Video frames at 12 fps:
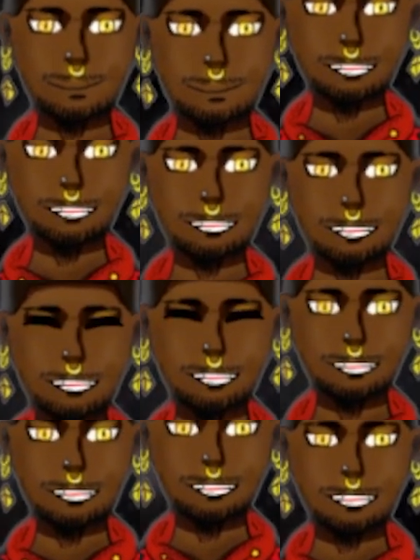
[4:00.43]
It
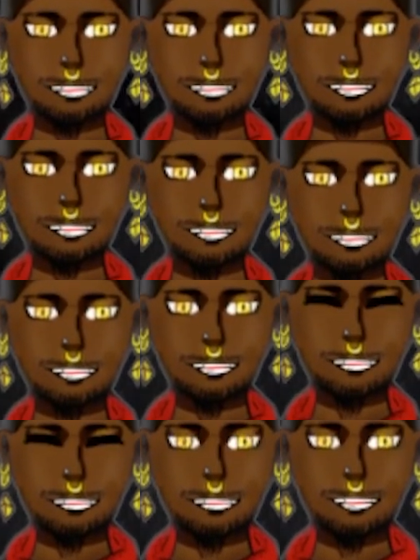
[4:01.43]
teased the hell
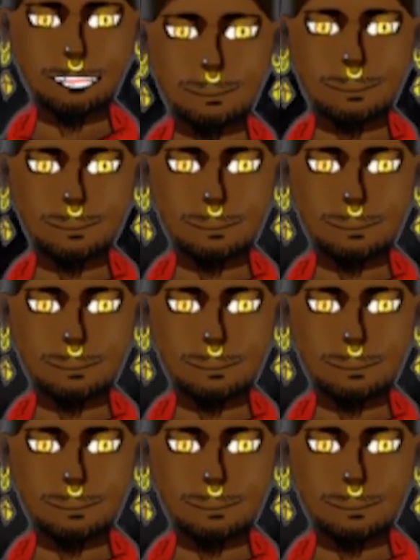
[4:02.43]
out of us.